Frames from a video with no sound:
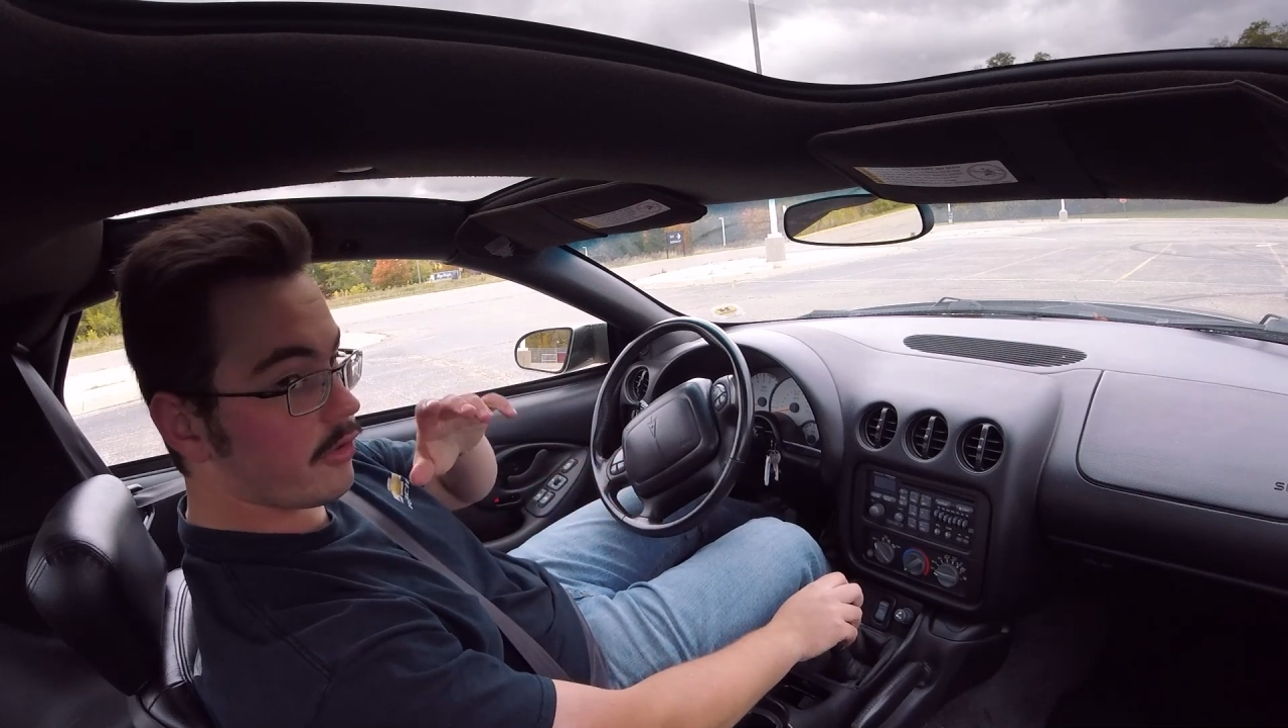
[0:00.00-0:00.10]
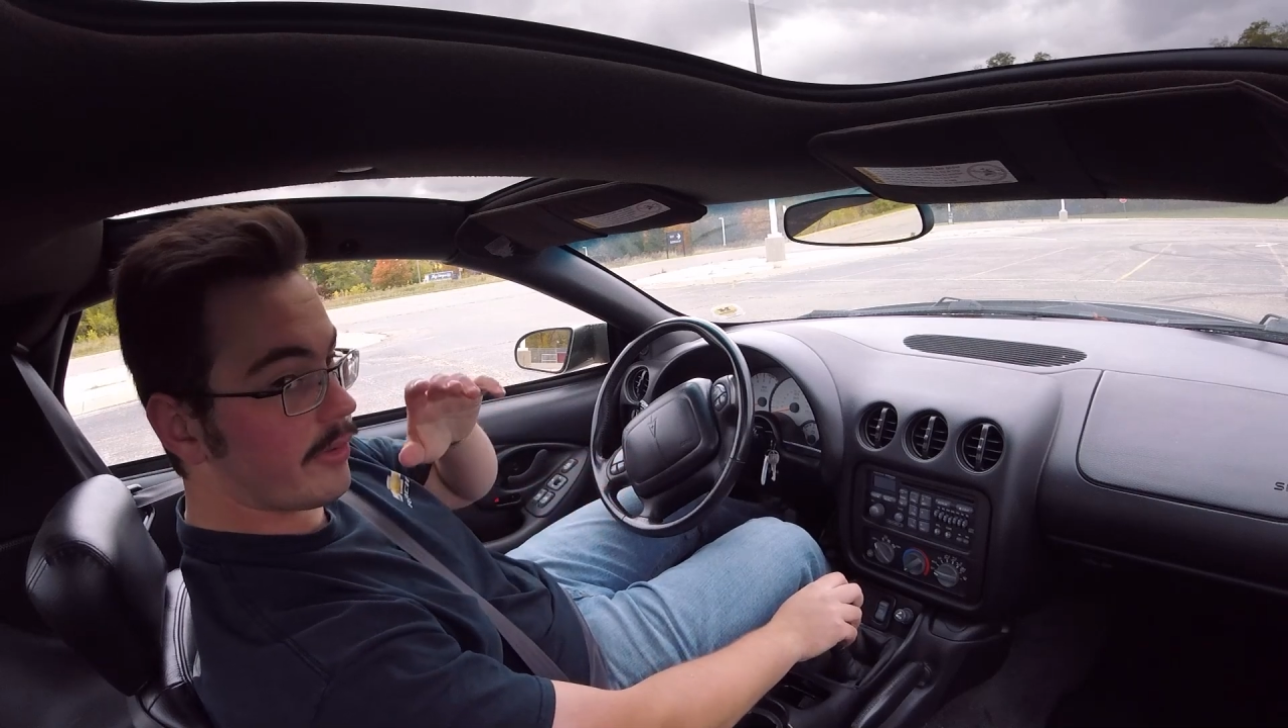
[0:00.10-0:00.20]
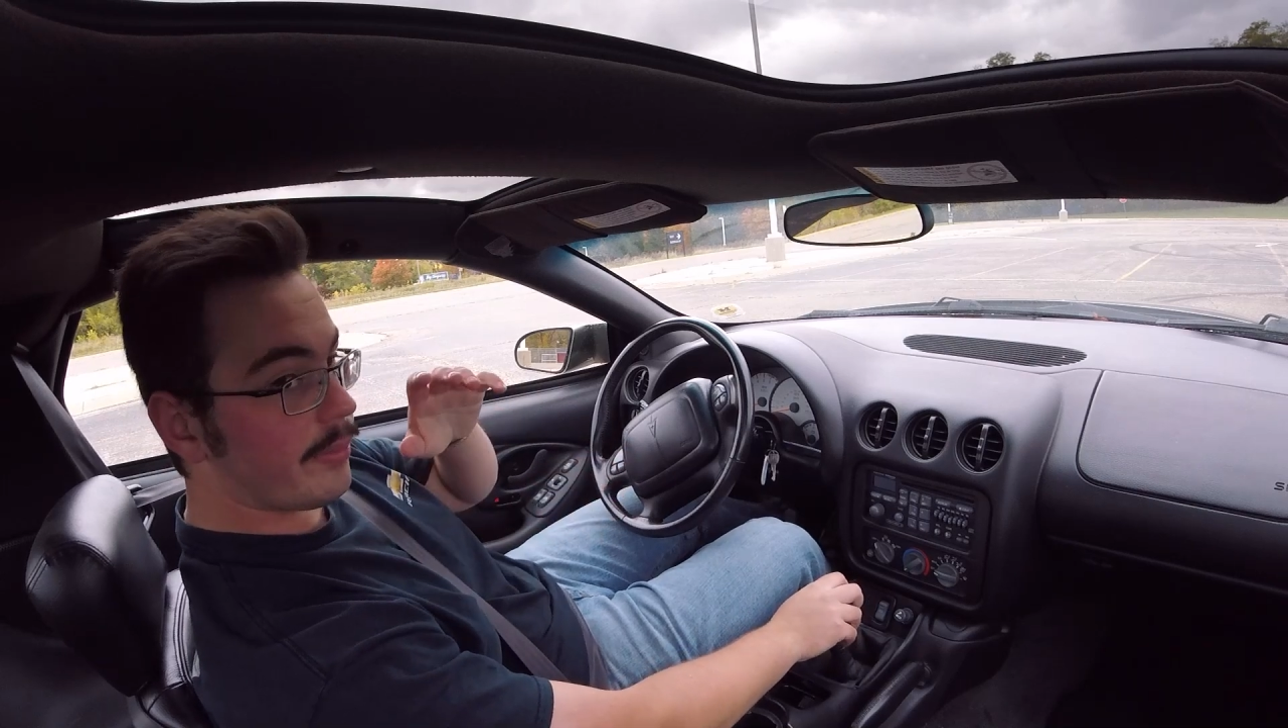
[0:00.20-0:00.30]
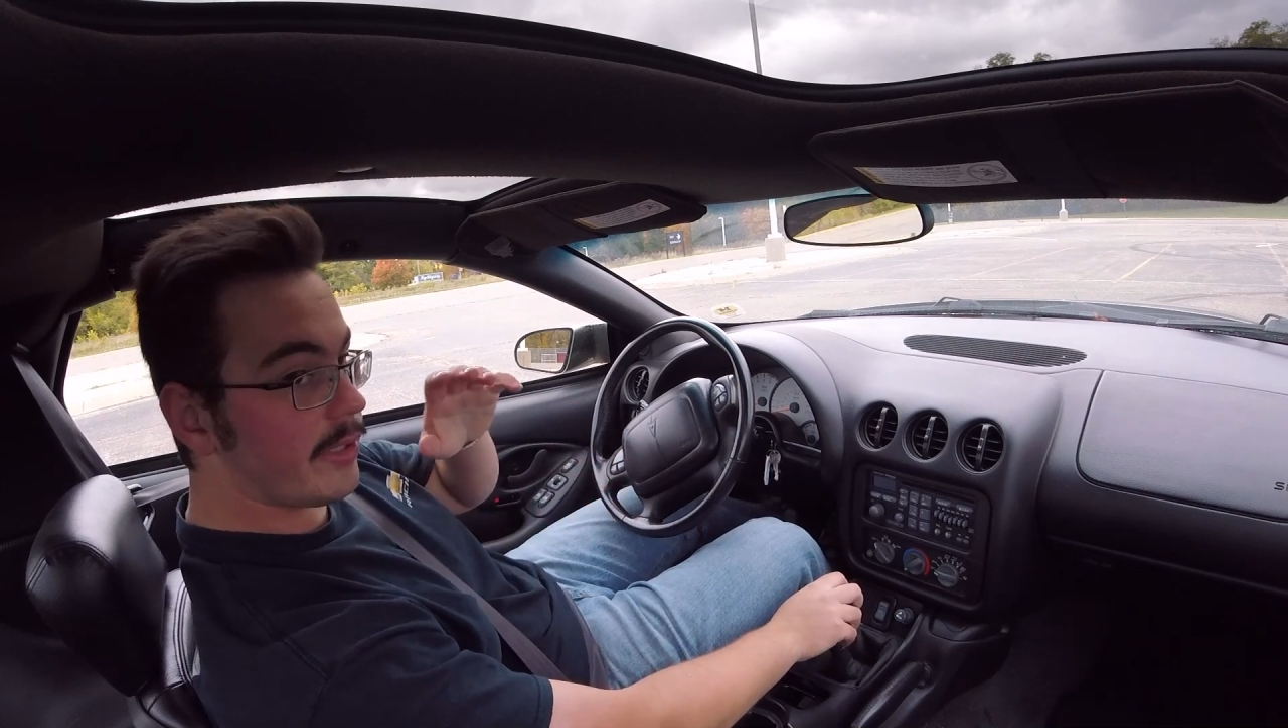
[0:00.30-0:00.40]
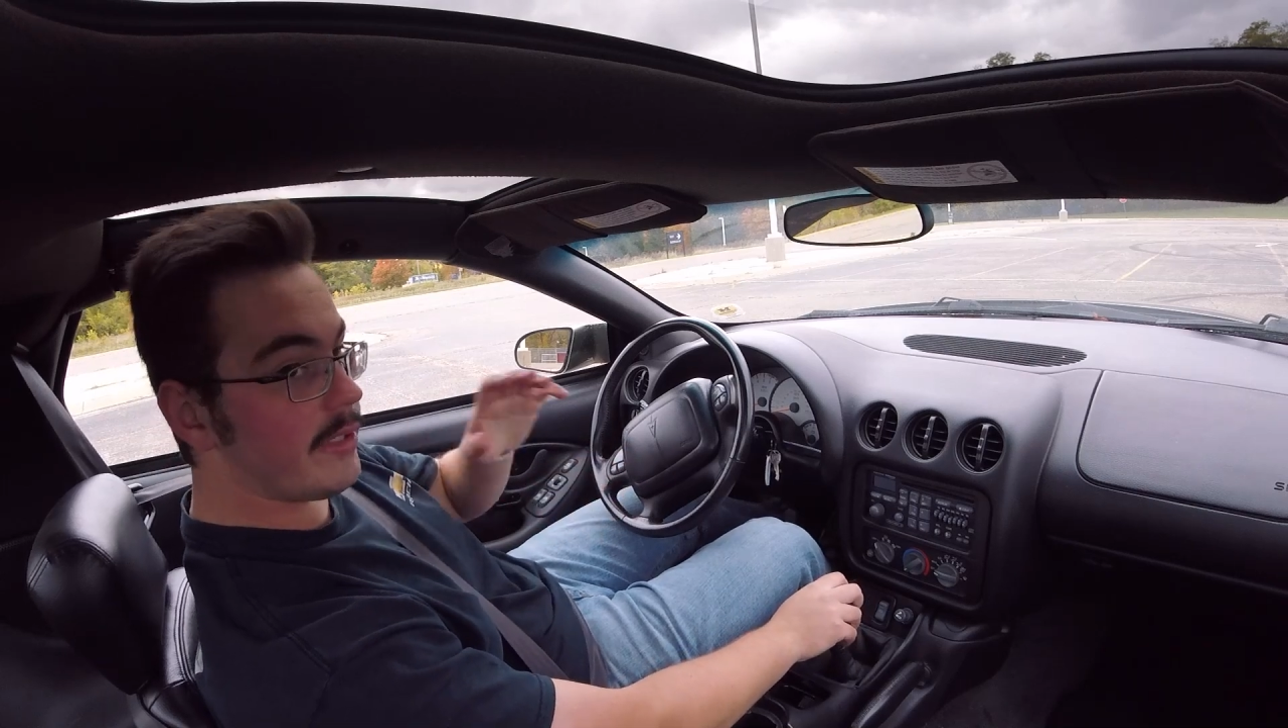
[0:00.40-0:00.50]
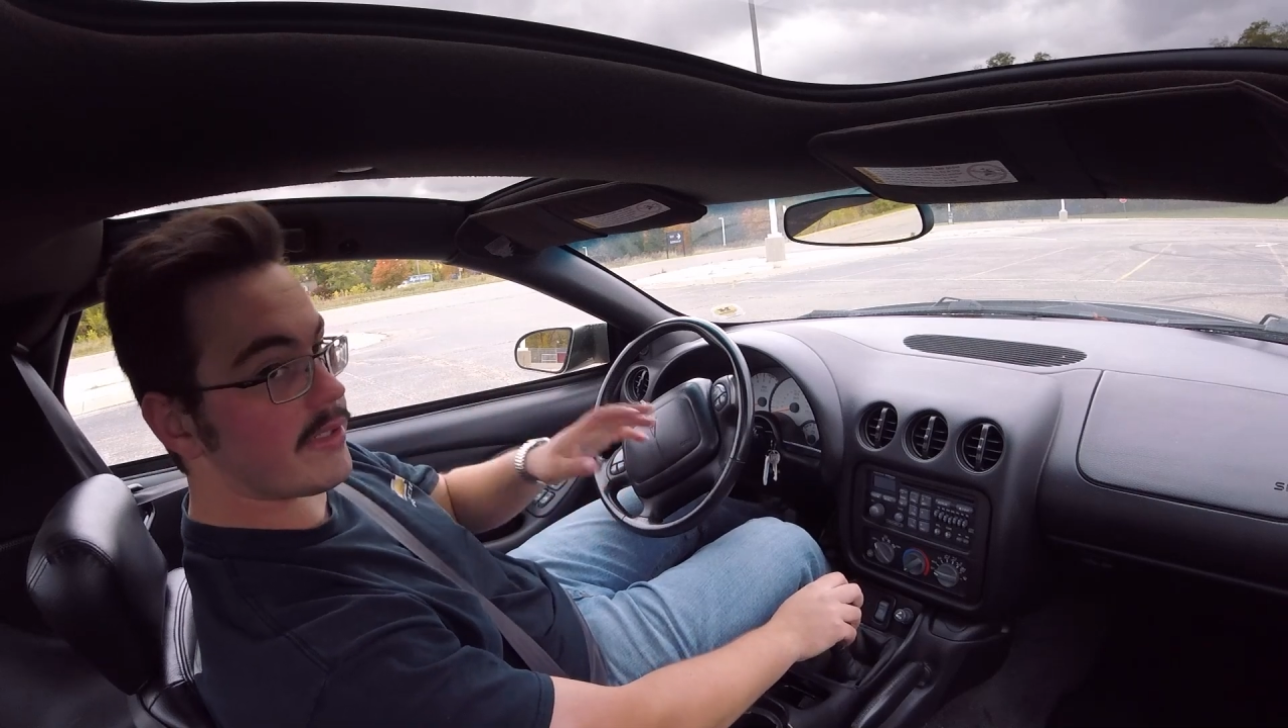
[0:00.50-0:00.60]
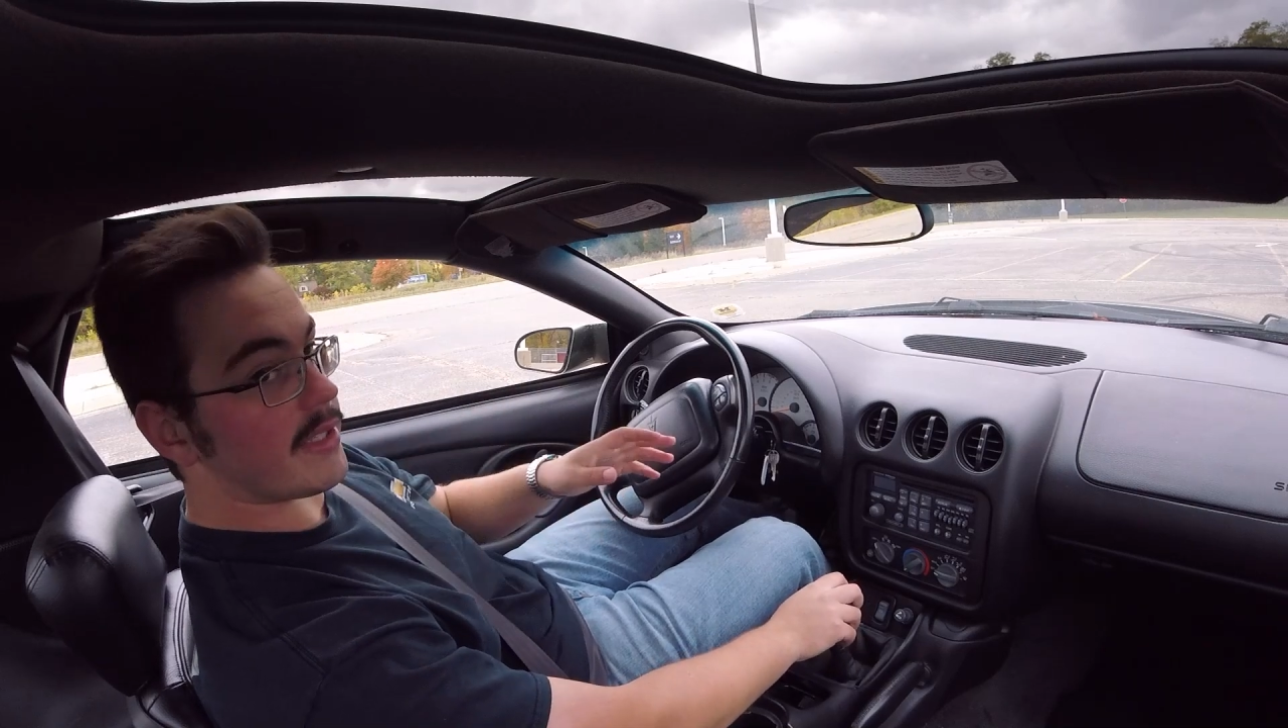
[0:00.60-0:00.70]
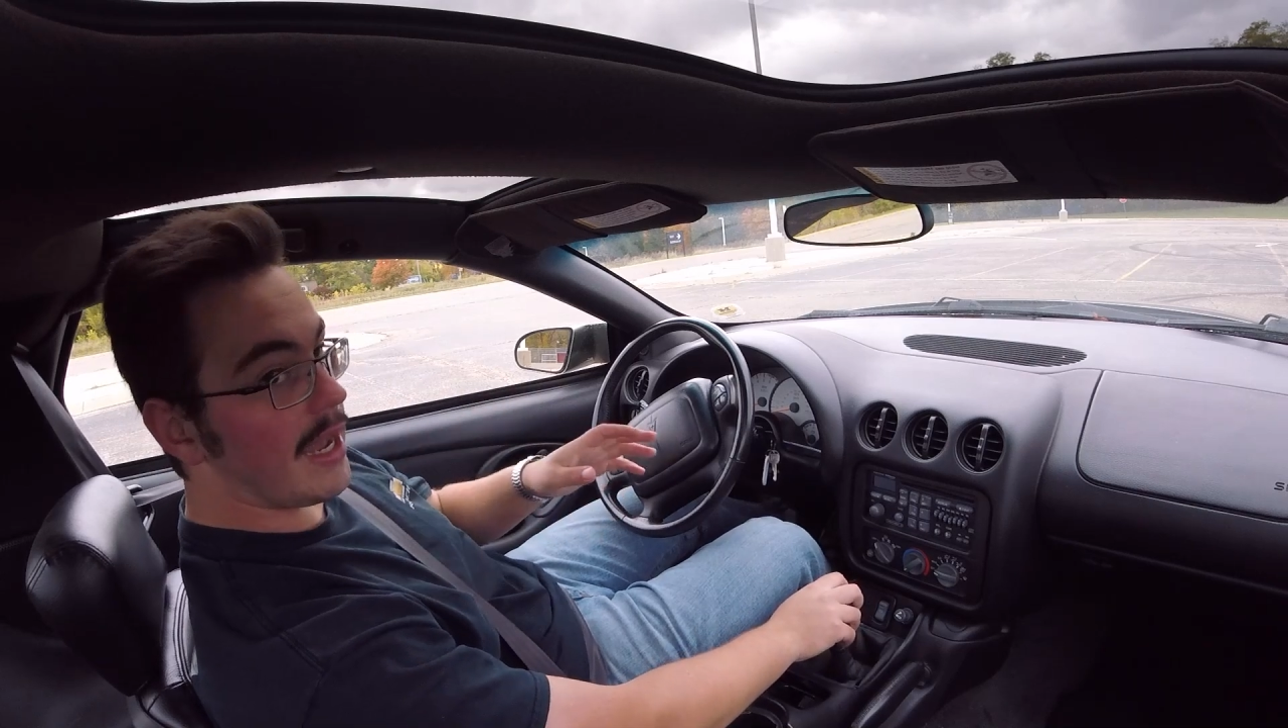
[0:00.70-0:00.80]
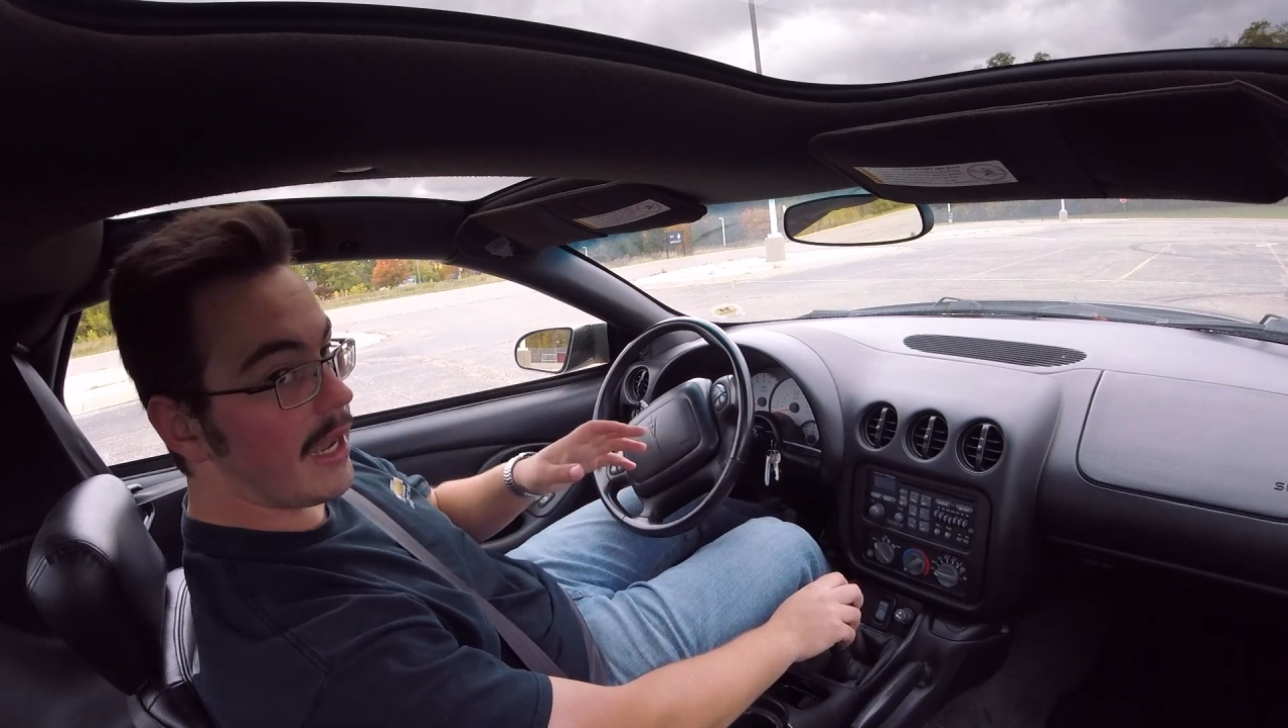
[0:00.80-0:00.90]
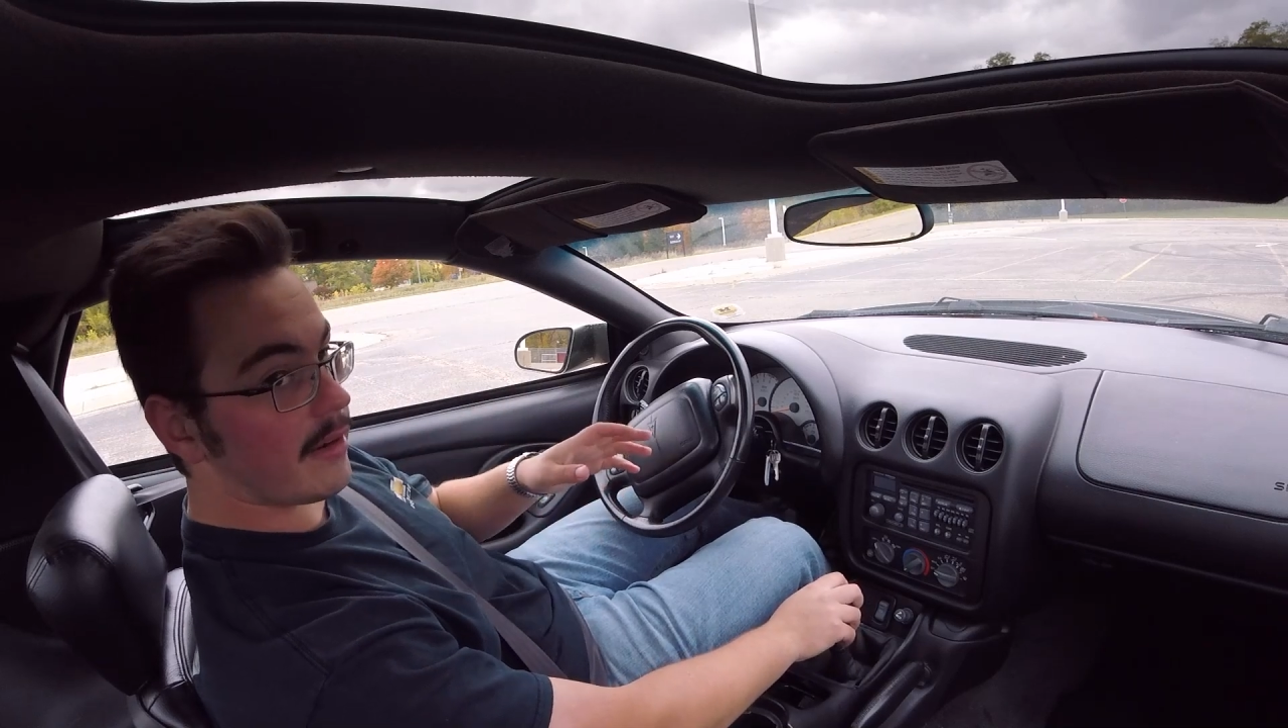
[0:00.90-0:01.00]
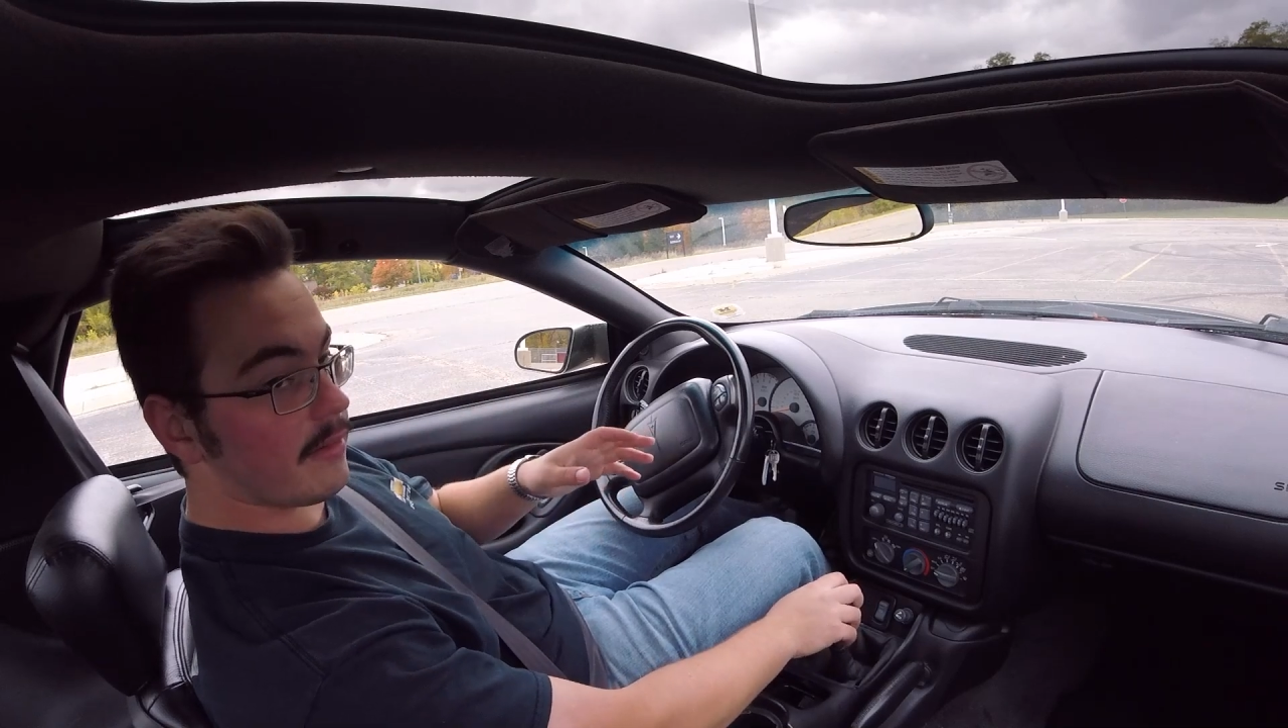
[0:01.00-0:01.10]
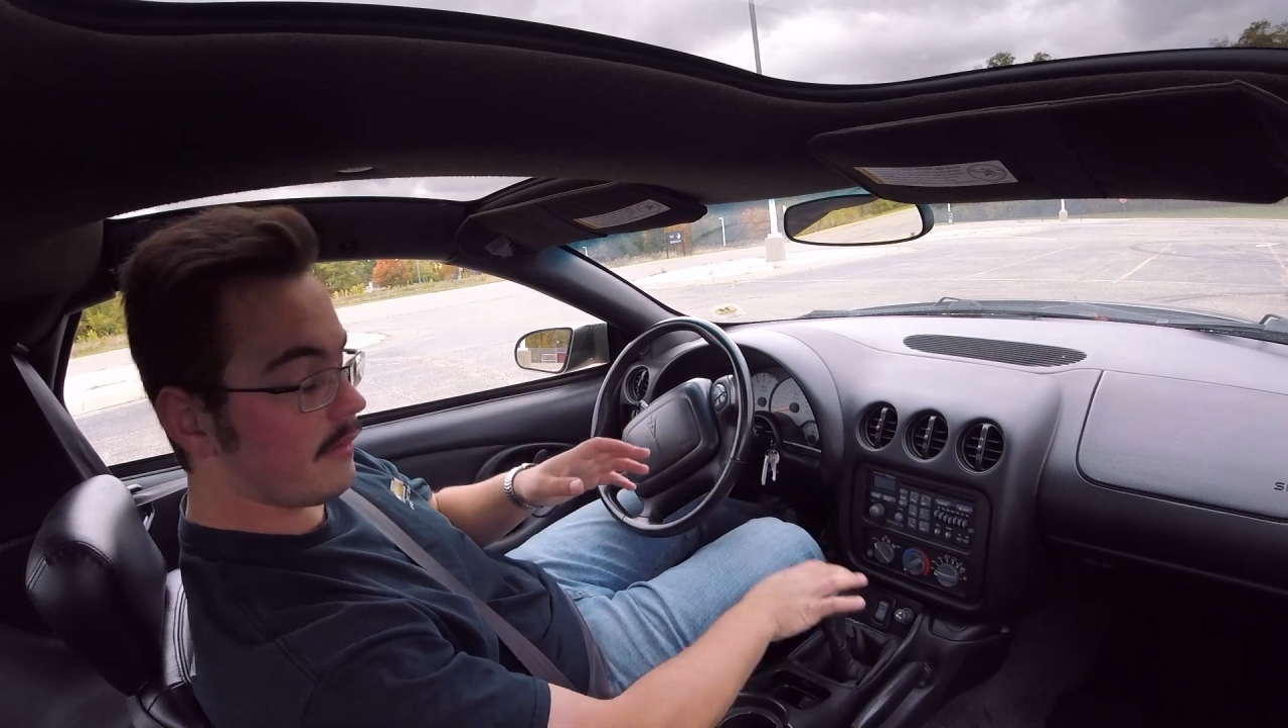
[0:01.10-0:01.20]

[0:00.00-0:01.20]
completely stock,